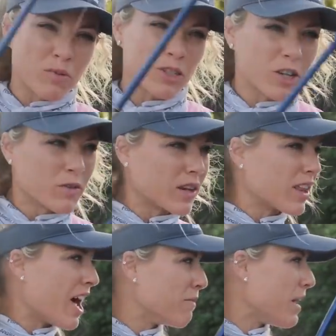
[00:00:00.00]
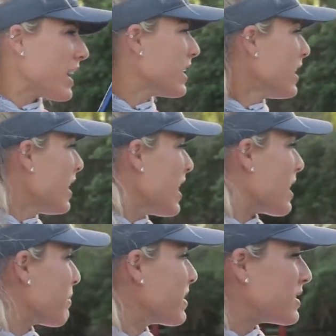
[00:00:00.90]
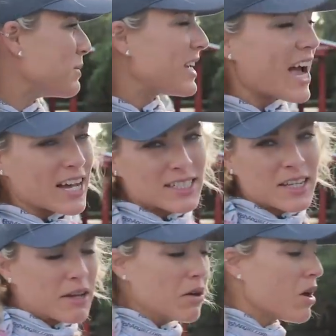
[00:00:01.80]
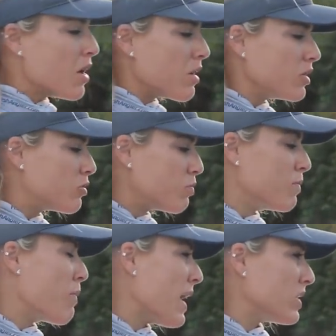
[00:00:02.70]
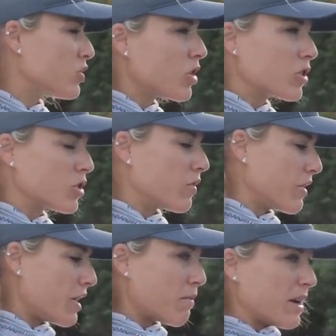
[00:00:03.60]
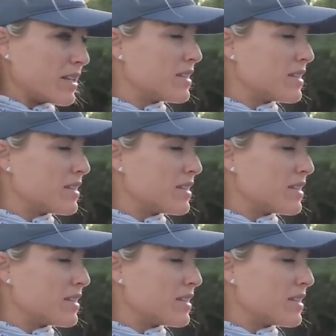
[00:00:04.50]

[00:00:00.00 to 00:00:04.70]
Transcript: switch over to live bait. And I'm gonna be casting it by the structure over here, by the